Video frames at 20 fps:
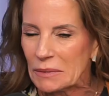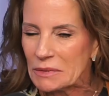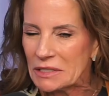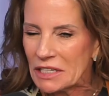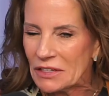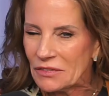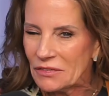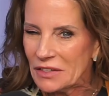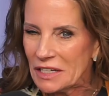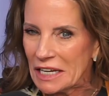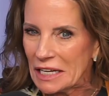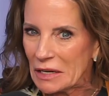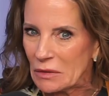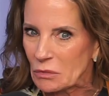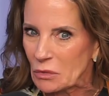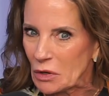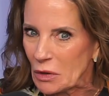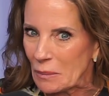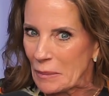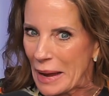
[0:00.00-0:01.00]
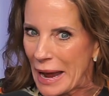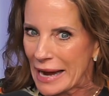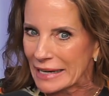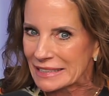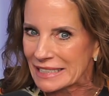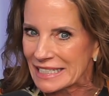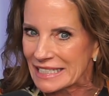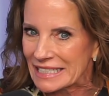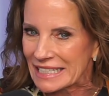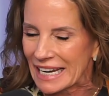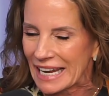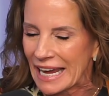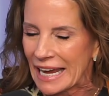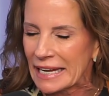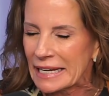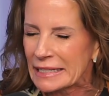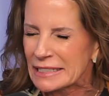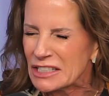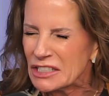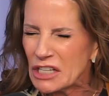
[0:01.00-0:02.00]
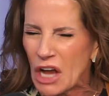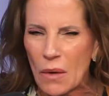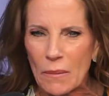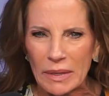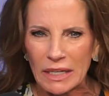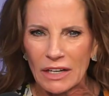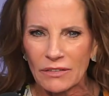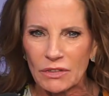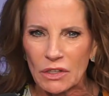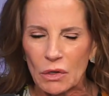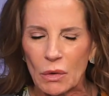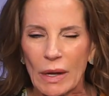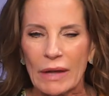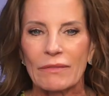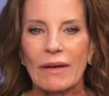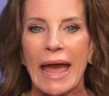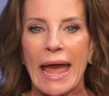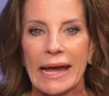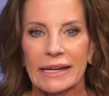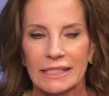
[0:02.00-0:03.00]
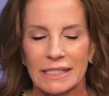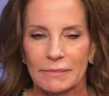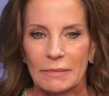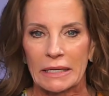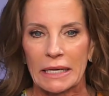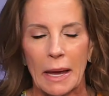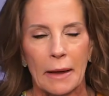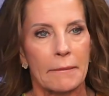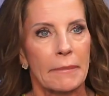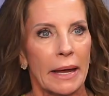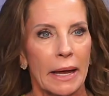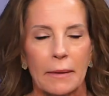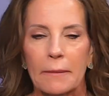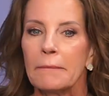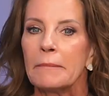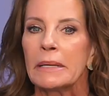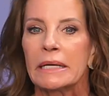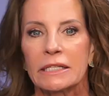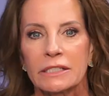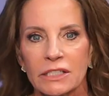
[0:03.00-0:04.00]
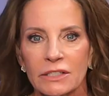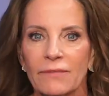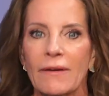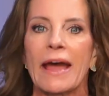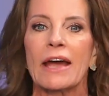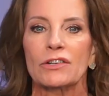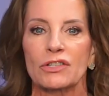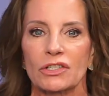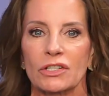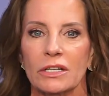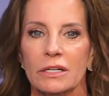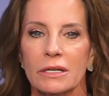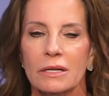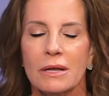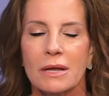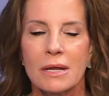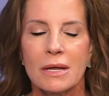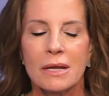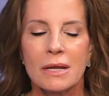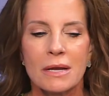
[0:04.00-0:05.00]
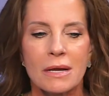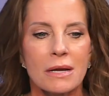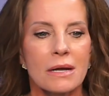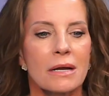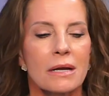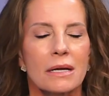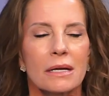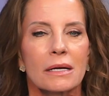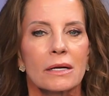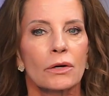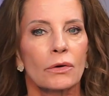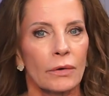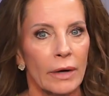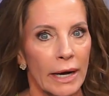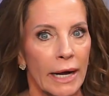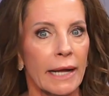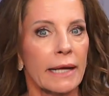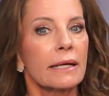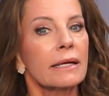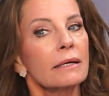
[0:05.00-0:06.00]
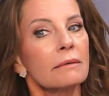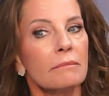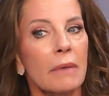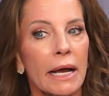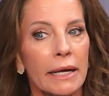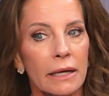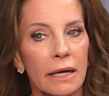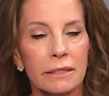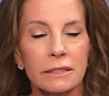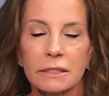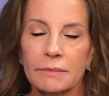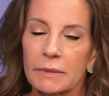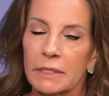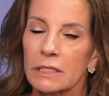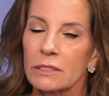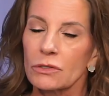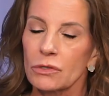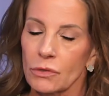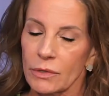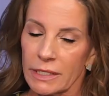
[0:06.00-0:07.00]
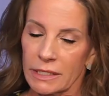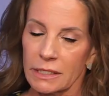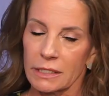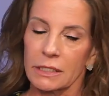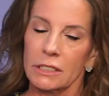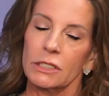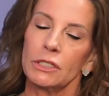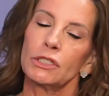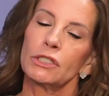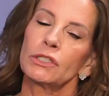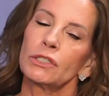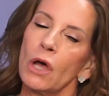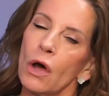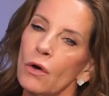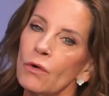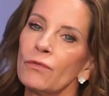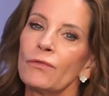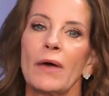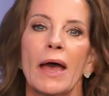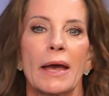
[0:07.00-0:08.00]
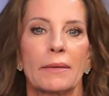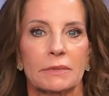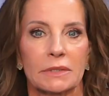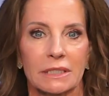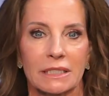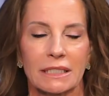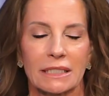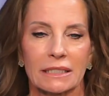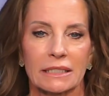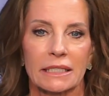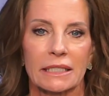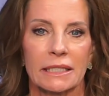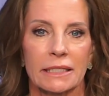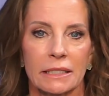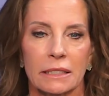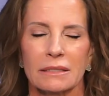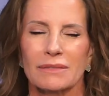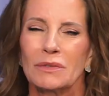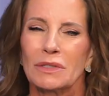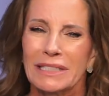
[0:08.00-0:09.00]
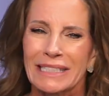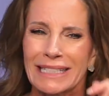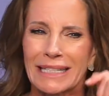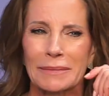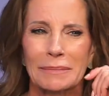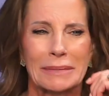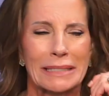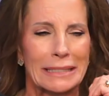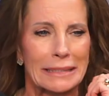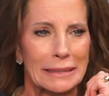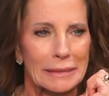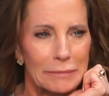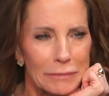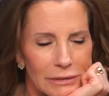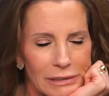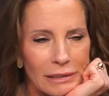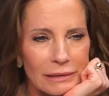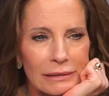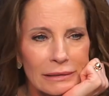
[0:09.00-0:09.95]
Tiffany and we're back today. And so many of you have asked me about men's fashion. Greg, my husband, dresses so fabulously. Sometimes.